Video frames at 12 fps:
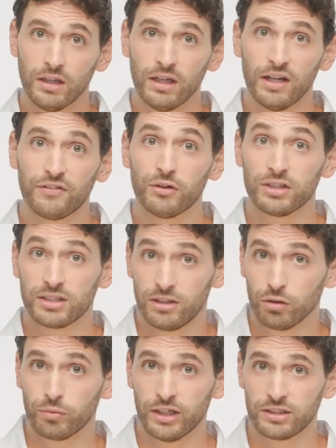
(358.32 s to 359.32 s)
If there is
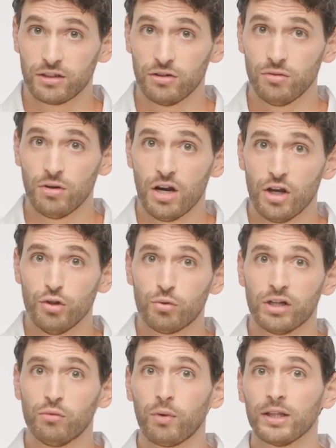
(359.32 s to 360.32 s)
still residue, you
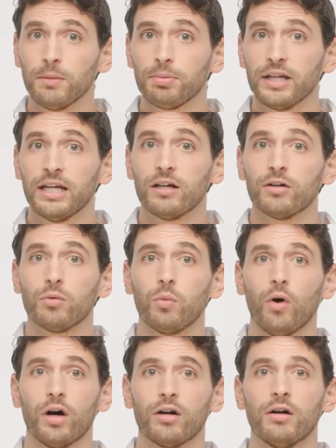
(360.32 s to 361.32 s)
can run the blade under
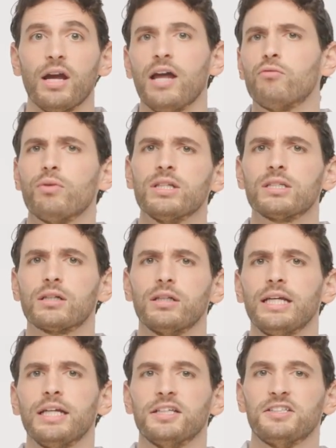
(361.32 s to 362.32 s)
water and rinse
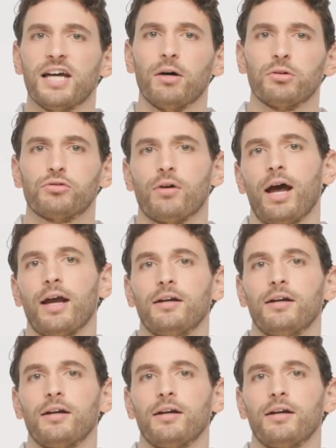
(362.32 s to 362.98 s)
clean and towel dry.